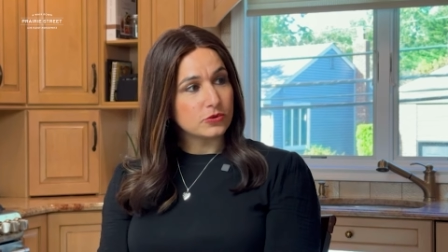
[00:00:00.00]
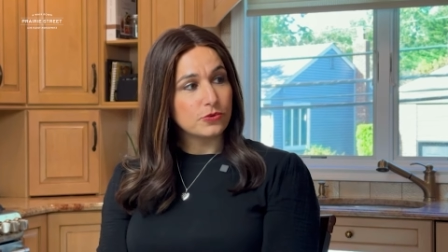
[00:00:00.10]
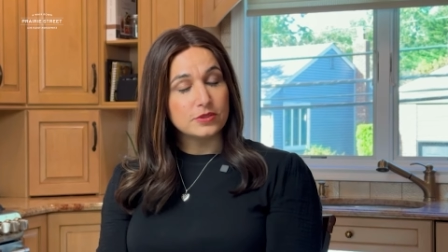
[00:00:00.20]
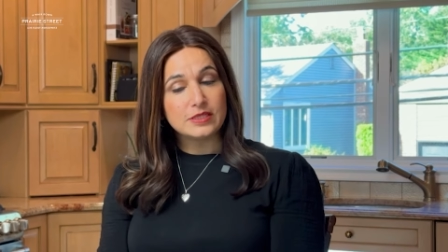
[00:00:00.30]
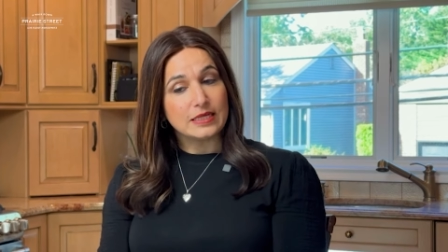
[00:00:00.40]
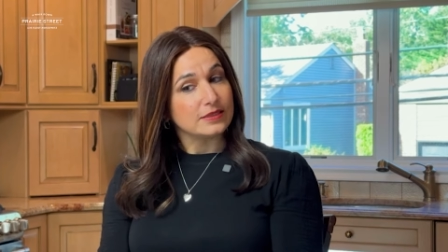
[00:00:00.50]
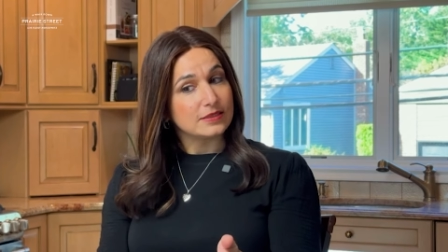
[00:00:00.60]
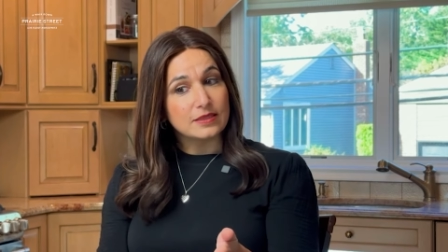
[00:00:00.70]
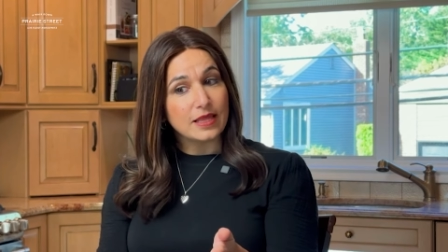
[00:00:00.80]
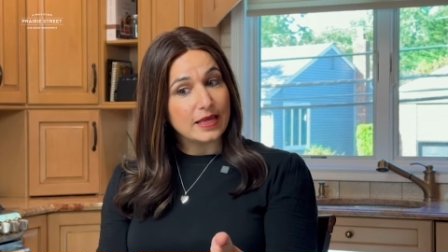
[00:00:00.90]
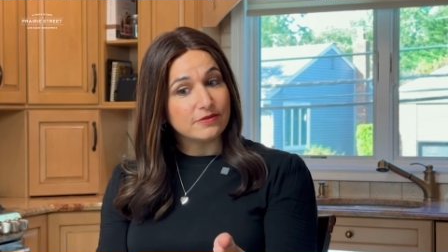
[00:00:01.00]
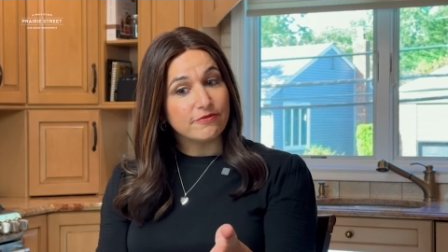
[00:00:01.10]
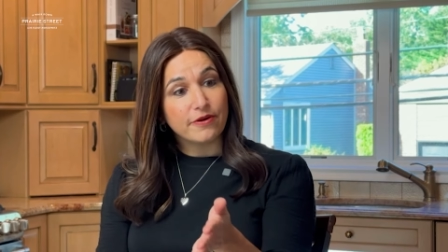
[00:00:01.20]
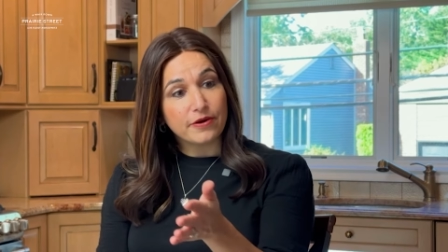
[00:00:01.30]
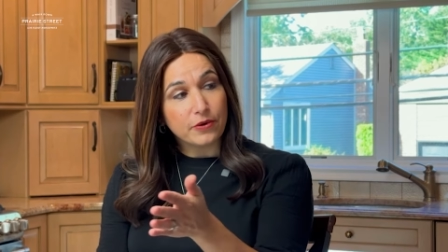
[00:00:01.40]
those cuisines lend
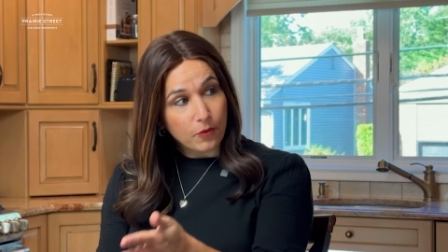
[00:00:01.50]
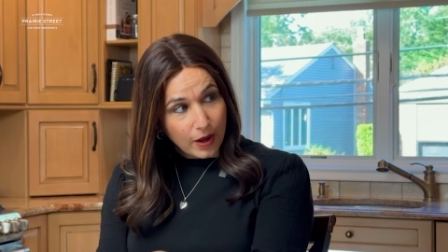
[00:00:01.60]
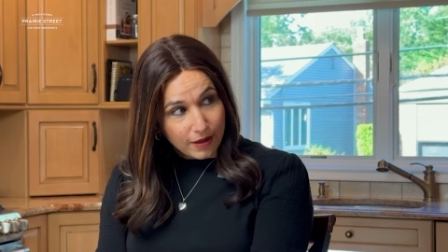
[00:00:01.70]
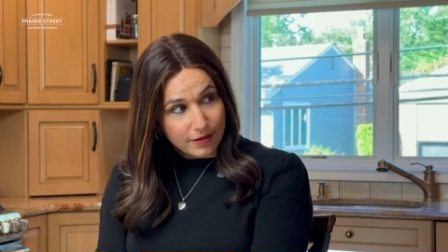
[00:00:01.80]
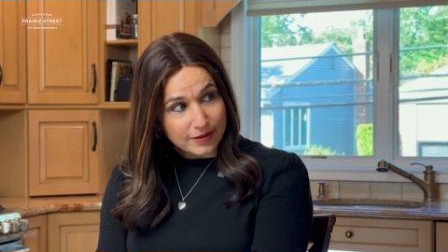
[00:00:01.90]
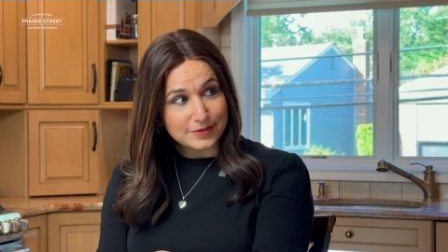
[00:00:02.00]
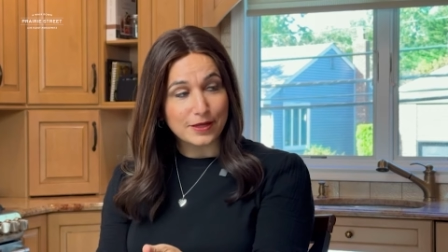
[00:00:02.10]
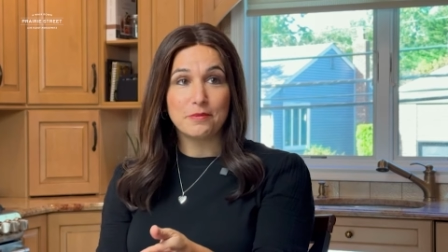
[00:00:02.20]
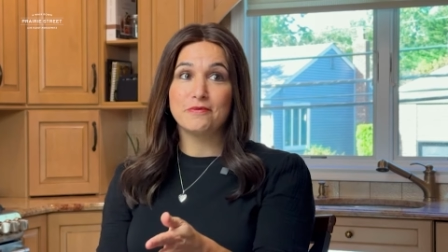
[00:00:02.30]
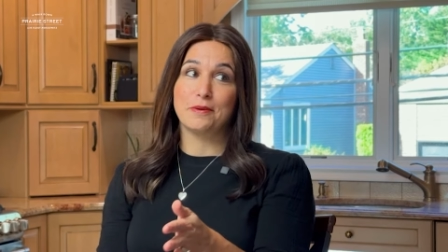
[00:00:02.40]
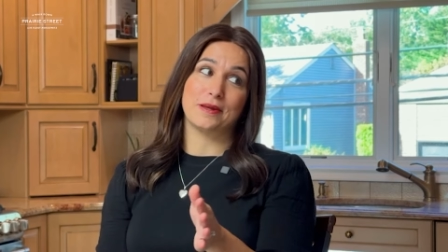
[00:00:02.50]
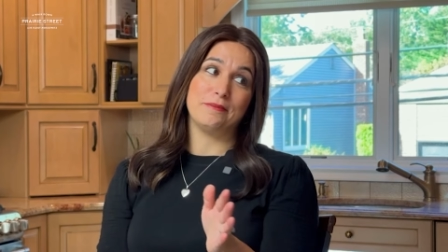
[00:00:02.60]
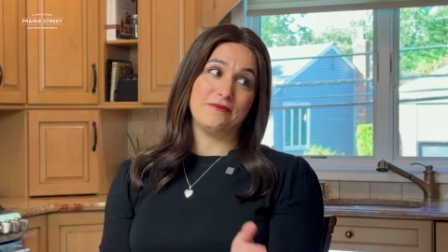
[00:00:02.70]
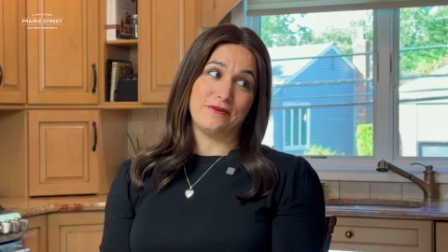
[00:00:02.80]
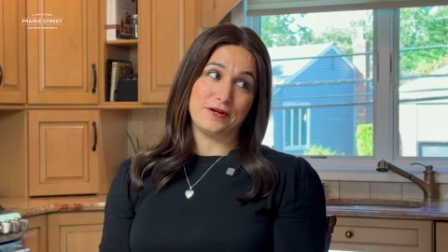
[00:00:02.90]
very well, and some of them
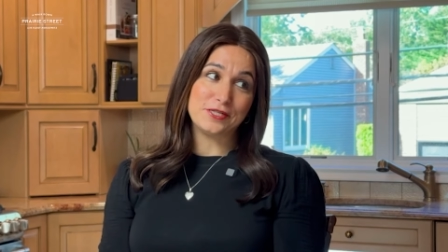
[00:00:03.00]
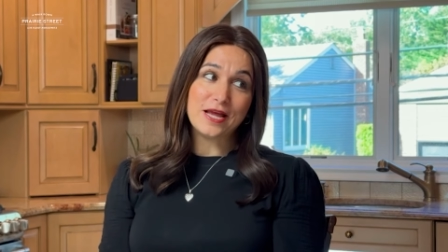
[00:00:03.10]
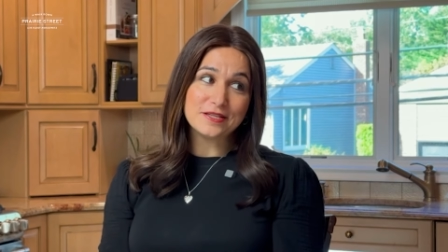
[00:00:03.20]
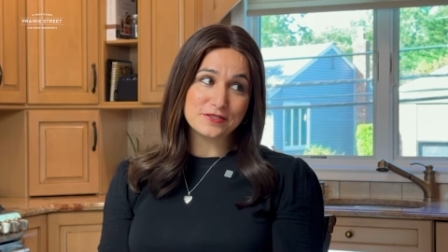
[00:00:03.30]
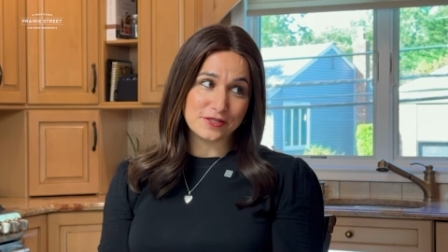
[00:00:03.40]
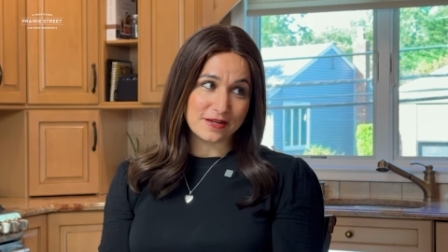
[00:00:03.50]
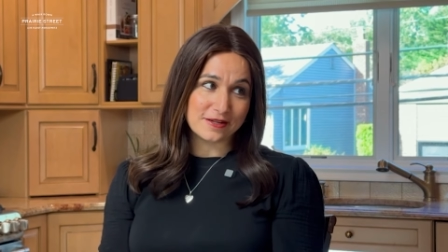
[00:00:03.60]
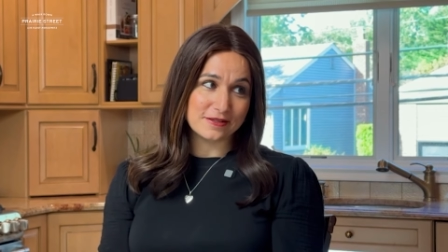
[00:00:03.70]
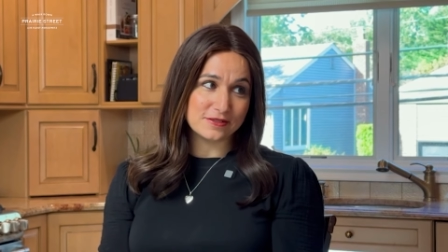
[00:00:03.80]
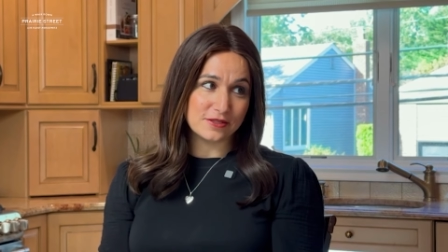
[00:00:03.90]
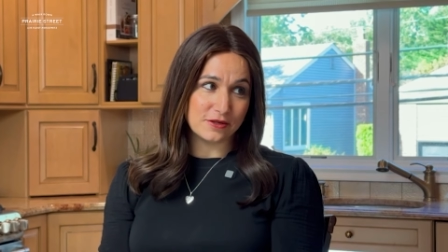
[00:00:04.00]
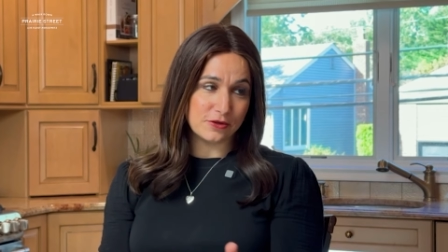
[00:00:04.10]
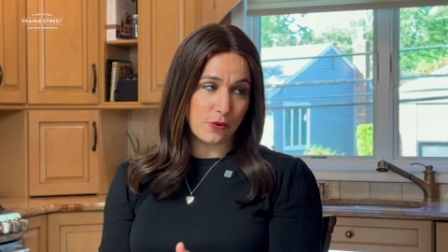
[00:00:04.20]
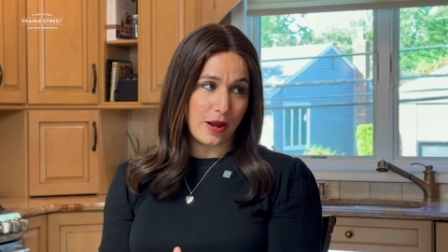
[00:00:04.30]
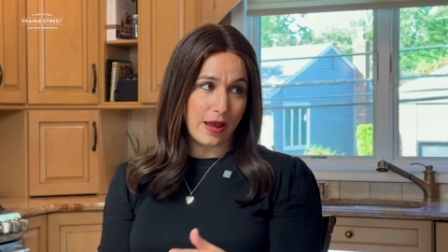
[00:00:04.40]
can be very challenging to
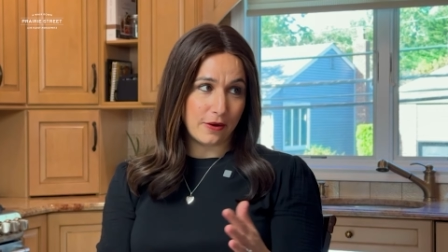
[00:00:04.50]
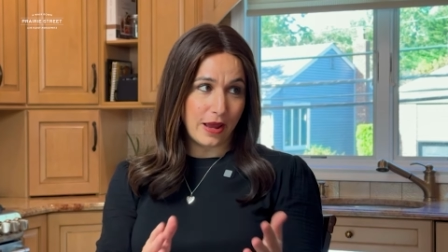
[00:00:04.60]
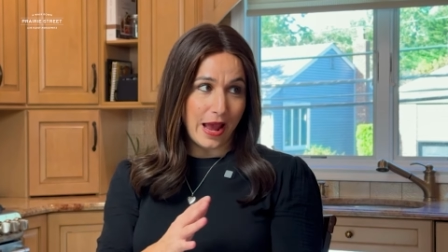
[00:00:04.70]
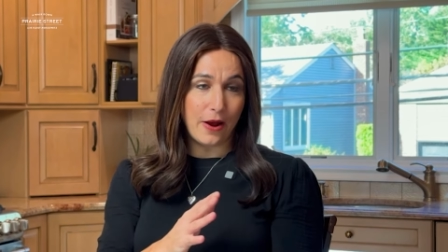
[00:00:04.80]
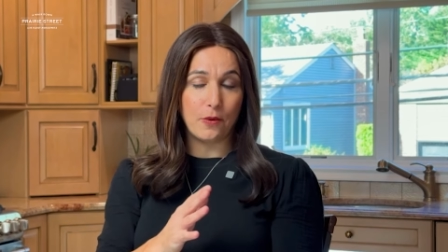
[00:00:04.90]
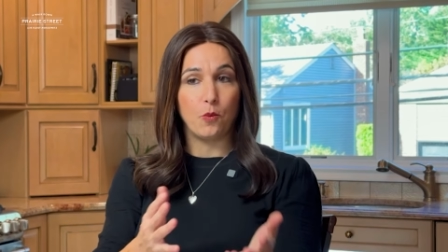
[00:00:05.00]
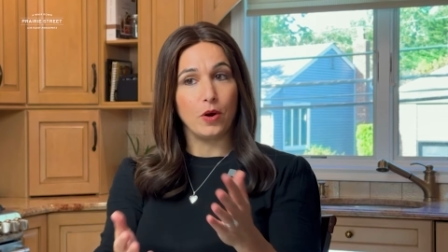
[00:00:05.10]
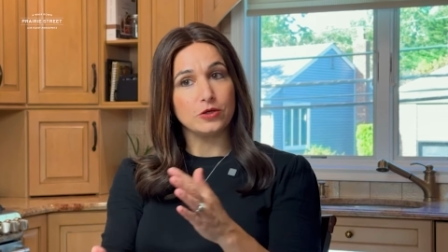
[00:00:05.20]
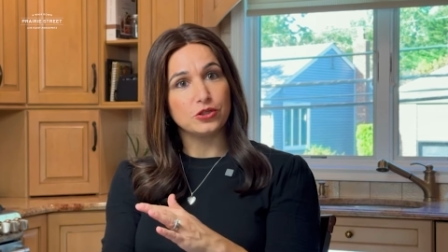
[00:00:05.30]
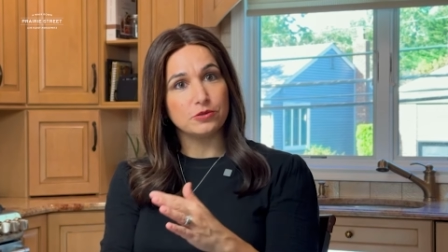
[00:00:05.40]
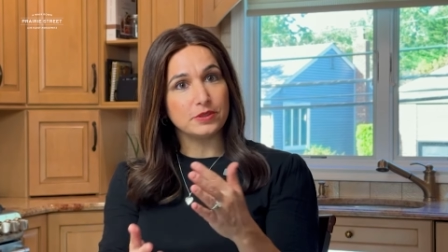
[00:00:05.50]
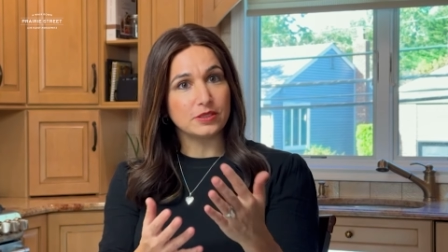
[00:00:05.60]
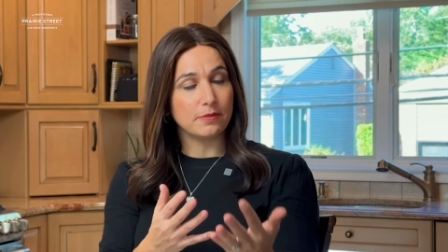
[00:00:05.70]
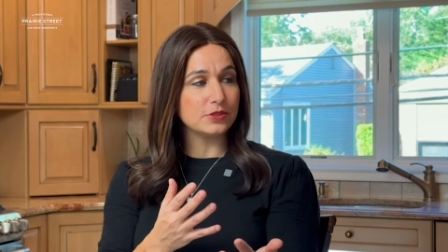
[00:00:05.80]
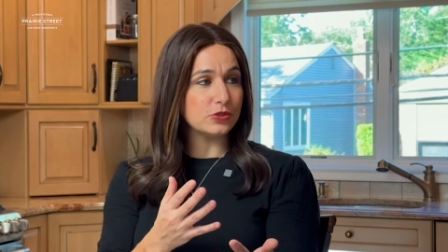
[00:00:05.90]
know how, how and what should be
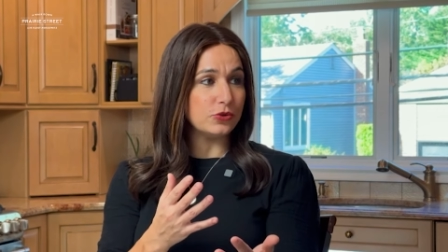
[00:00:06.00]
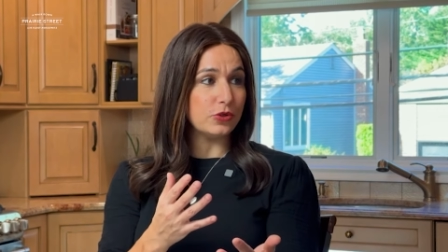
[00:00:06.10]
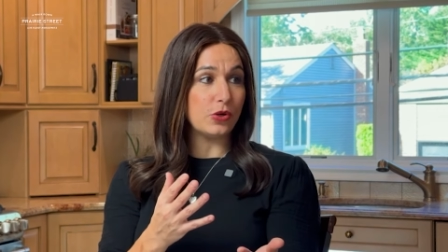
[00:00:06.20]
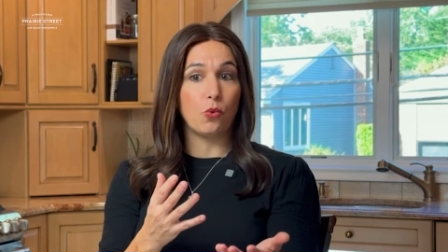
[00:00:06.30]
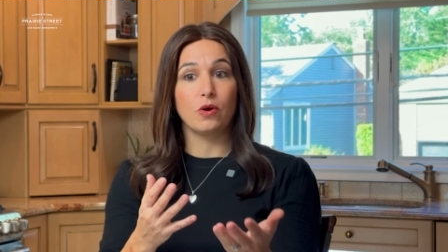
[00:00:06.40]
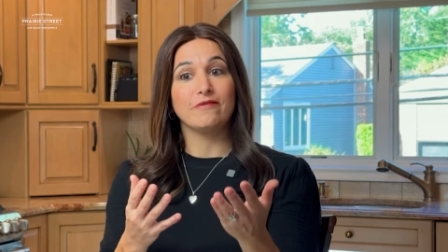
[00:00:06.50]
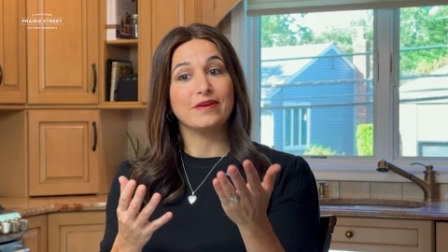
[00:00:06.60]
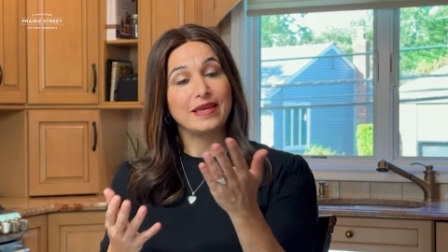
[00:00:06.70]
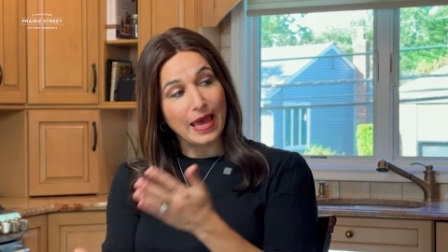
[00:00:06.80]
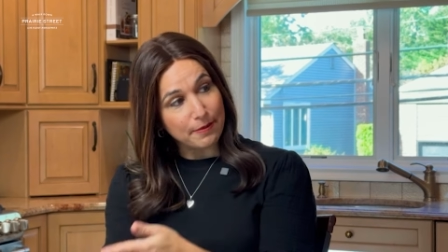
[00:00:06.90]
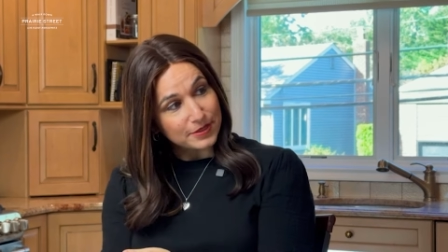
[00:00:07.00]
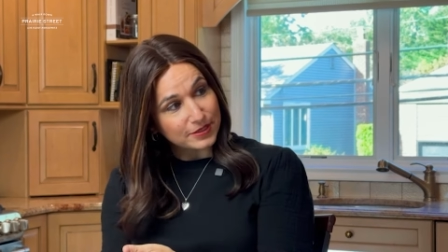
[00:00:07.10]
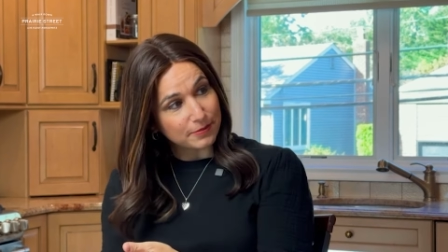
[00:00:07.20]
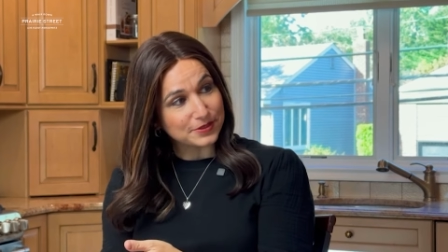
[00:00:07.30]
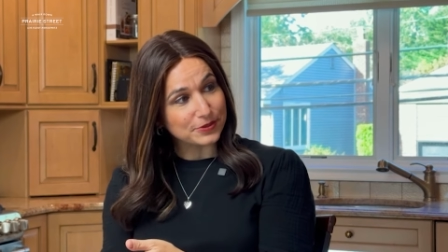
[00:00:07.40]
substituted, or if it can be
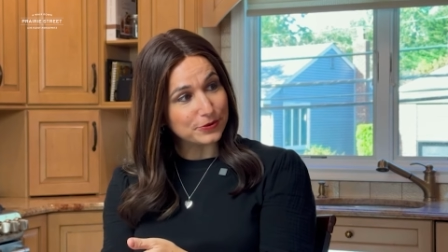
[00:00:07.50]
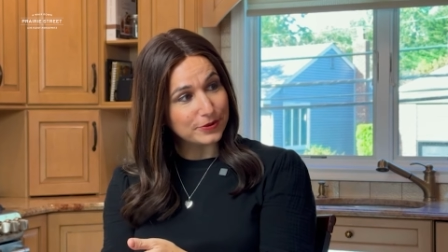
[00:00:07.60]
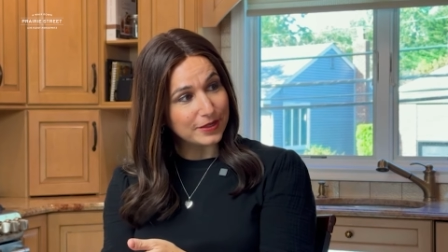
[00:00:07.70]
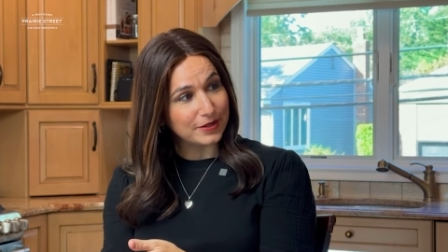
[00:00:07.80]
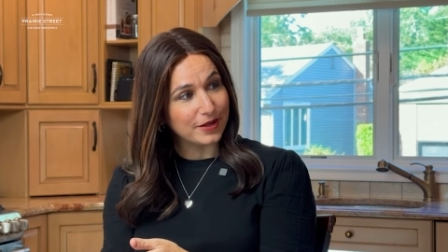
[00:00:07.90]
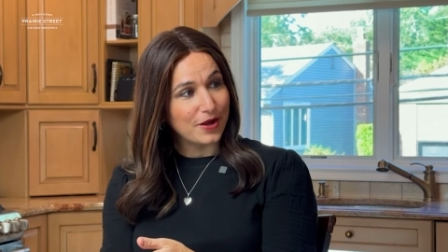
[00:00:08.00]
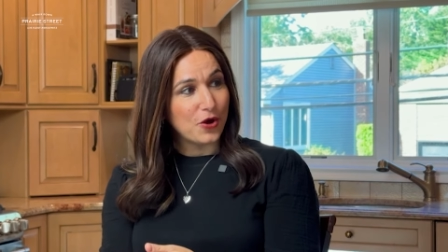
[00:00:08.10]
substituted,